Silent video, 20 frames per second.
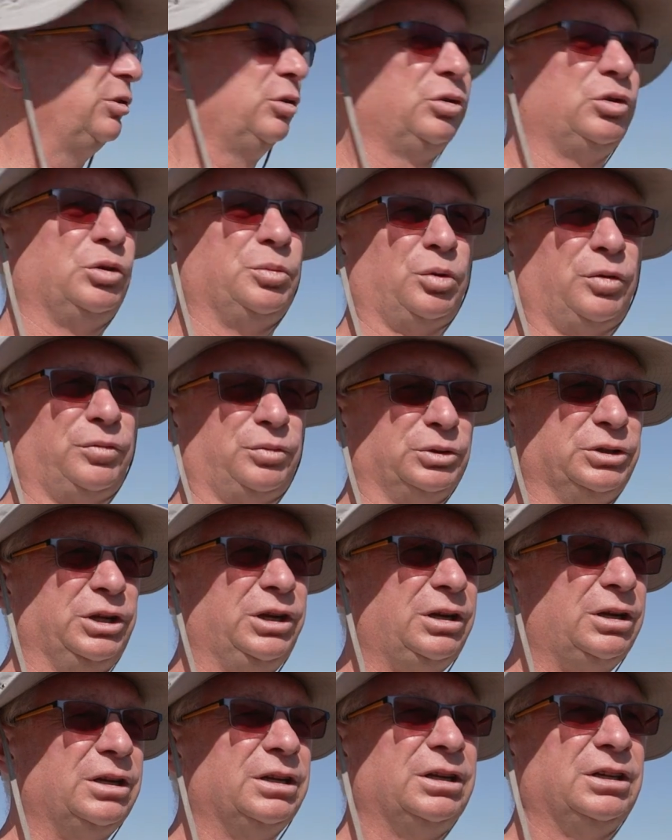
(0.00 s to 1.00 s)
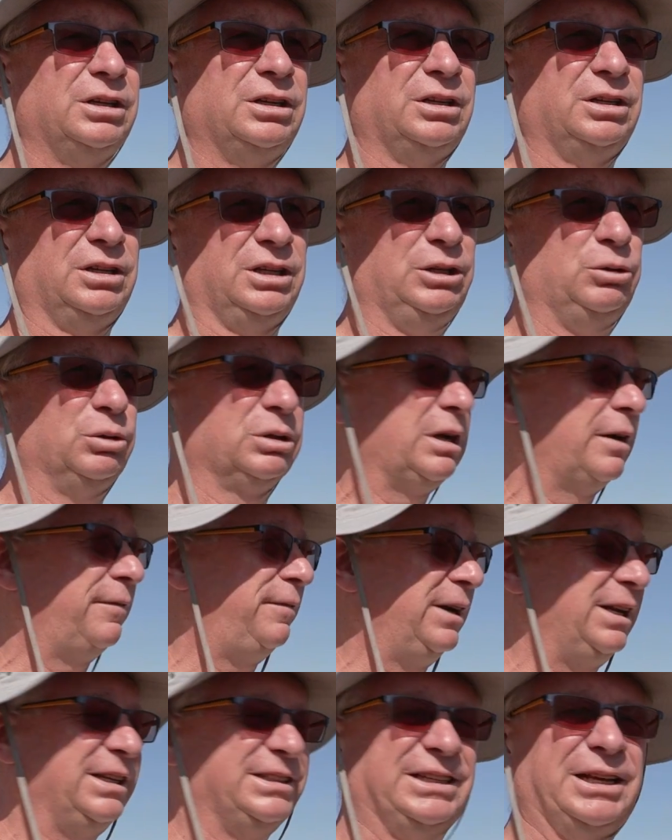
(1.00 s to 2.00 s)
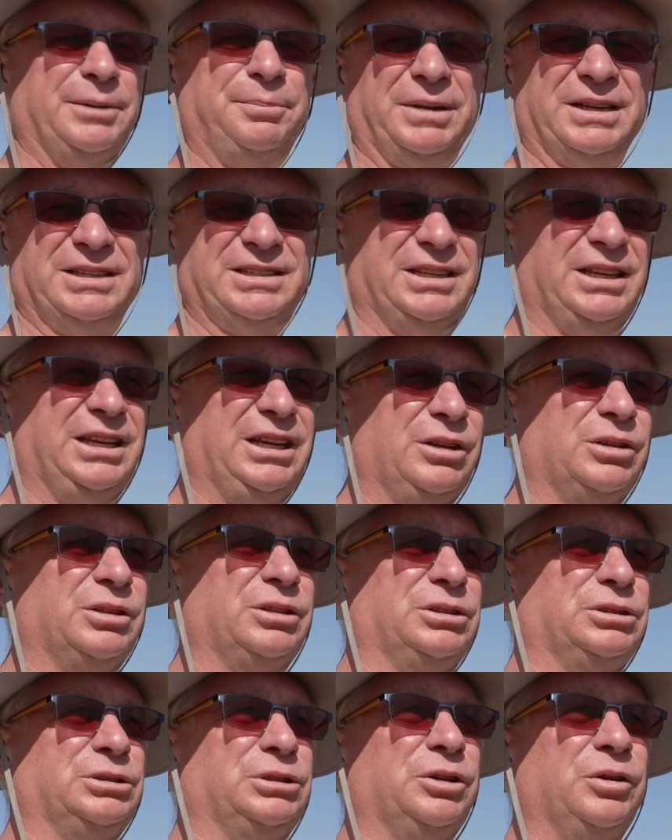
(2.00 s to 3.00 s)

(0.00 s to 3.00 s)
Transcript: about 50 centimeters deep, and we must try to go through it.